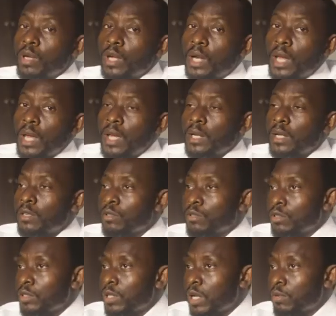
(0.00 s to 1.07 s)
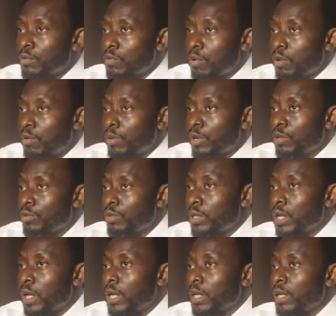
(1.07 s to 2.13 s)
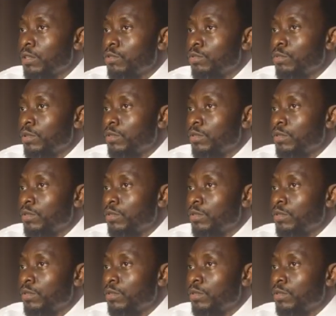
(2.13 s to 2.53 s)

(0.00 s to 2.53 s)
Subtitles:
align and understand what we're doing, and then to be